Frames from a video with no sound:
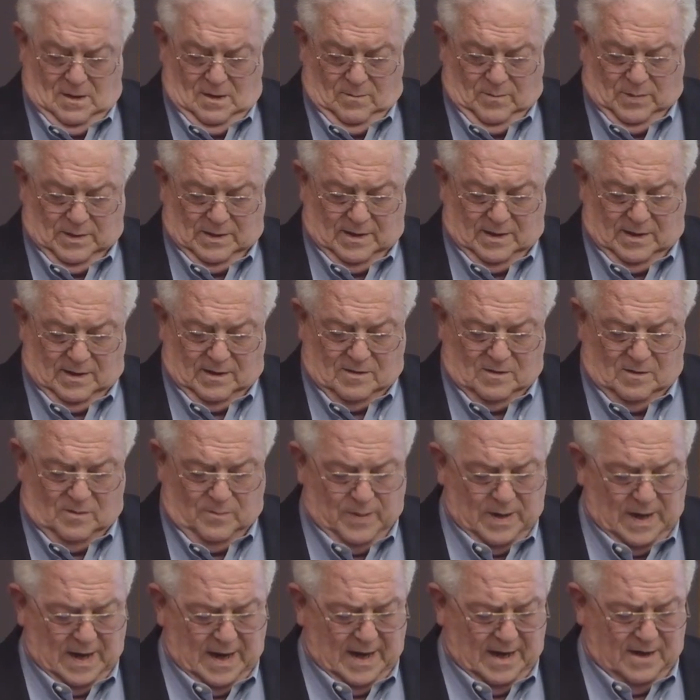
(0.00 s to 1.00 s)
political
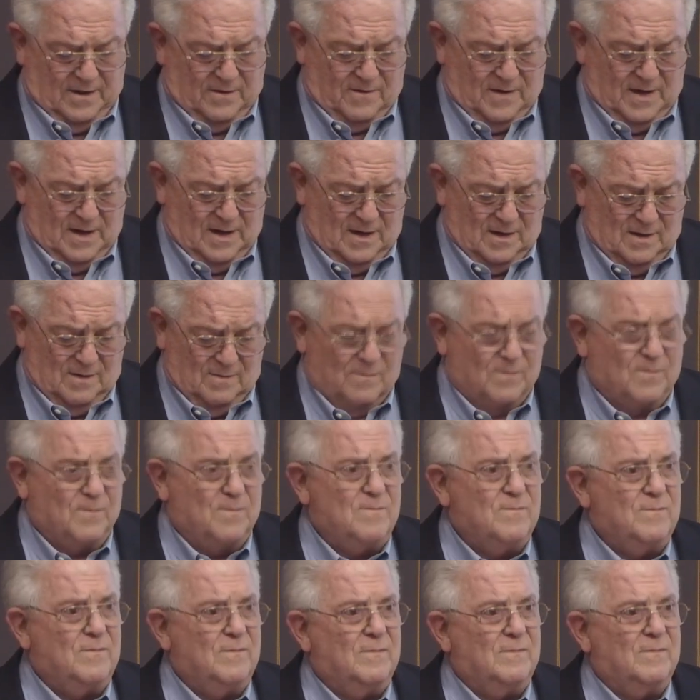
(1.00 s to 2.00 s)
pandering and
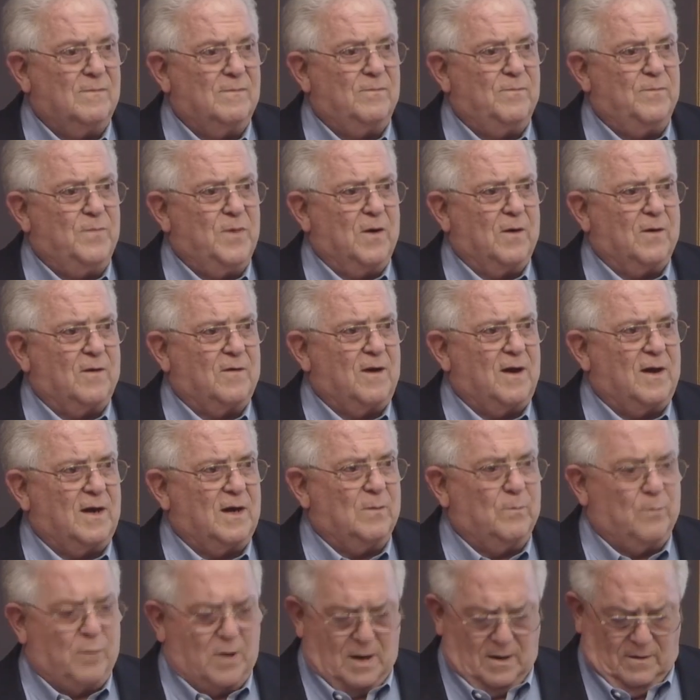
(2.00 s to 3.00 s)

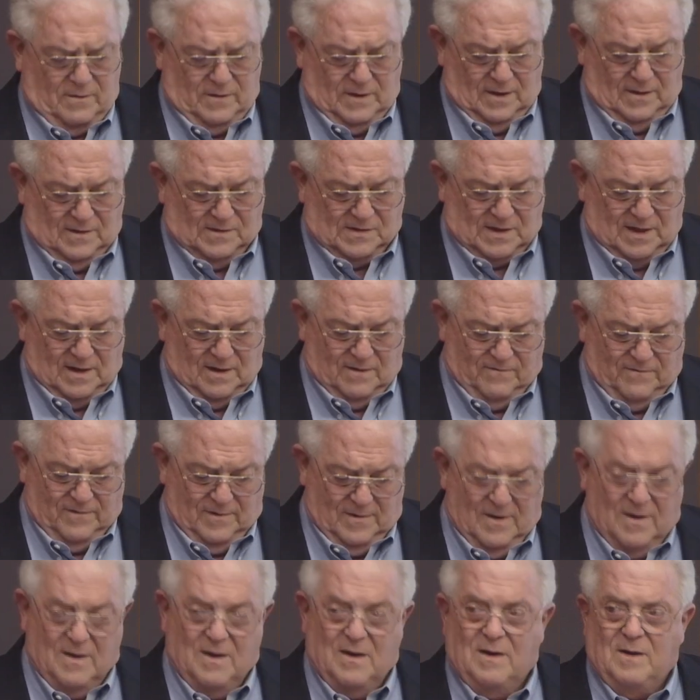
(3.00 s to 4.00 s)
bureaucratic brown-nosing of
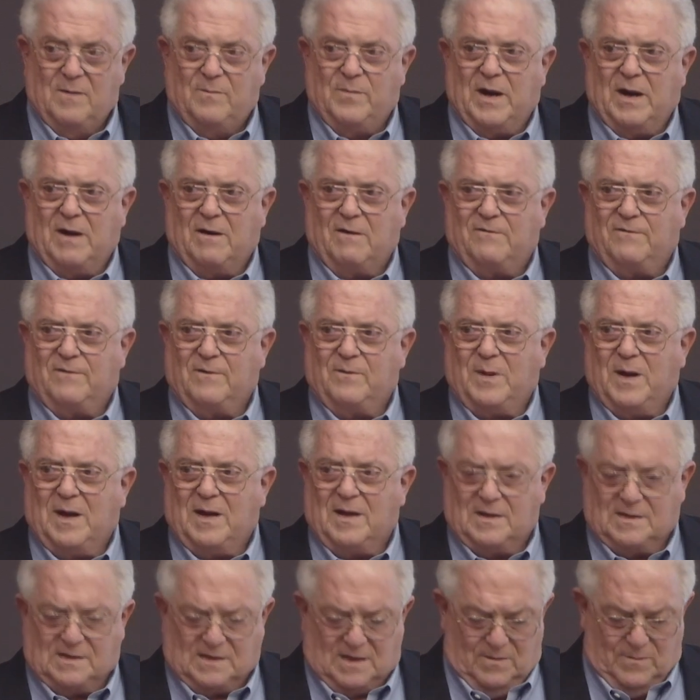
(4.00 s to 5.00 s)
powerful
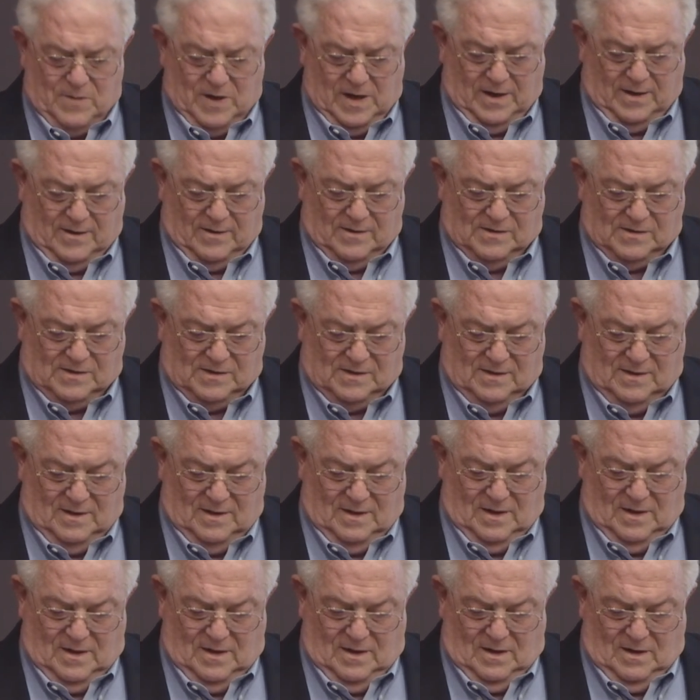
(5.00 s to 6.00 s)
policymakers
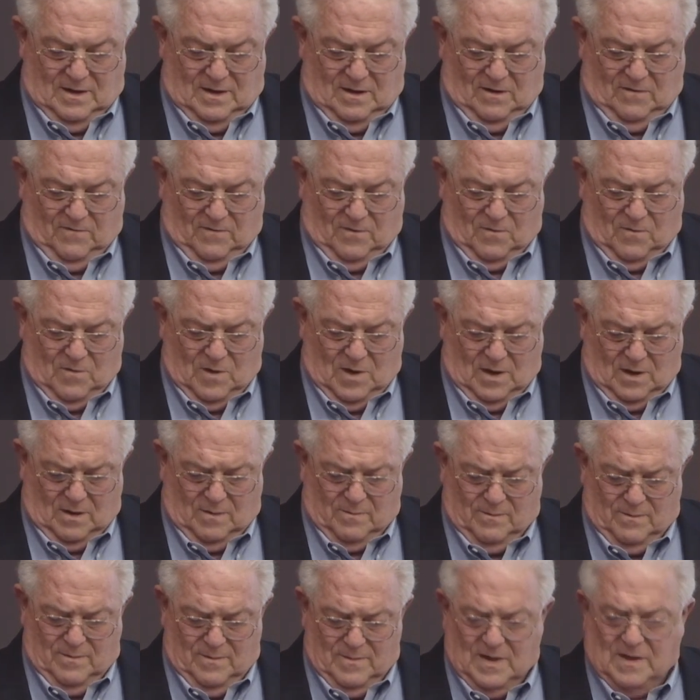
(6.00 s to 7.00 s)

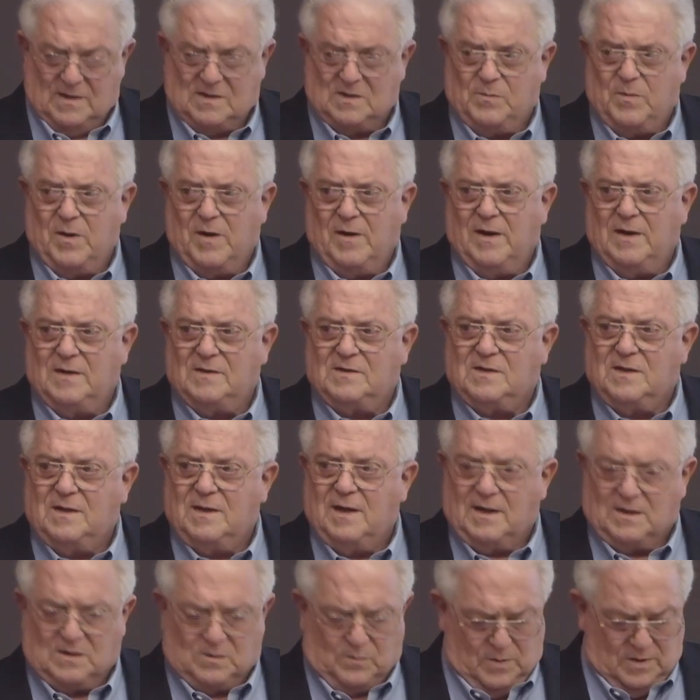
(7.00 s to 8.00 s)
overwhelm experience
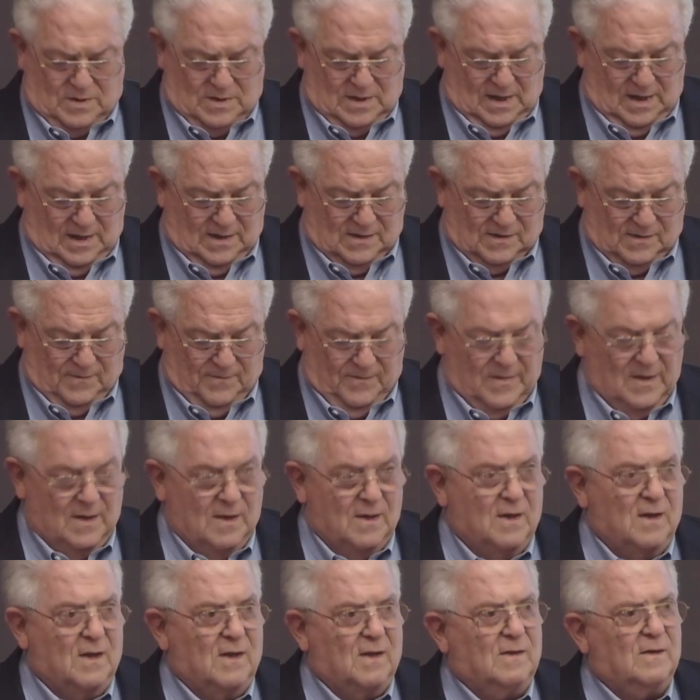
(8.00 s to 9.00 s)
and expertise.
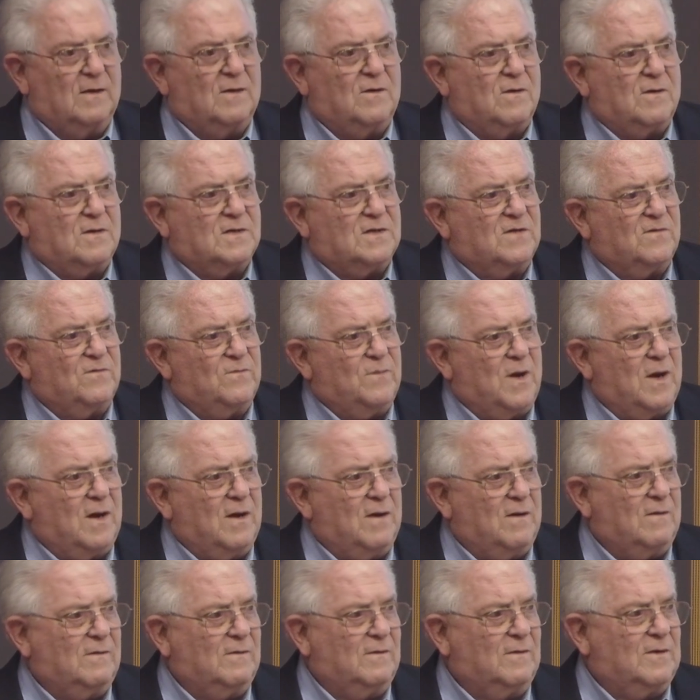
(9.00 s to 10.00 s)
In the course of
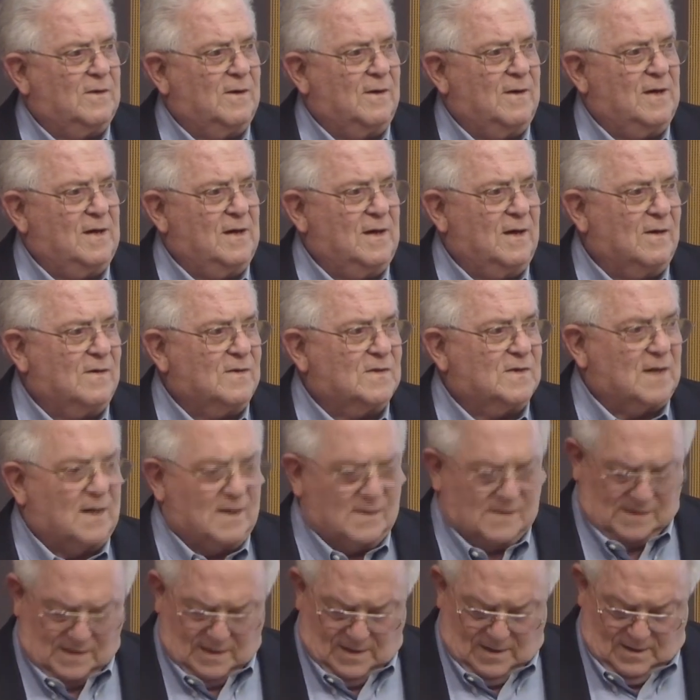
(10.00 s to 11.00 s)
my own 30 years
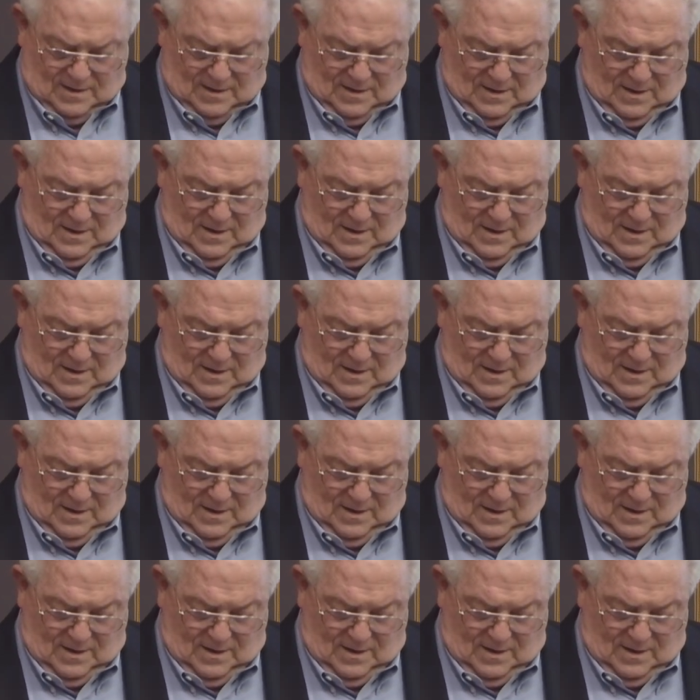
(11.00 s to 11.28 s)
as a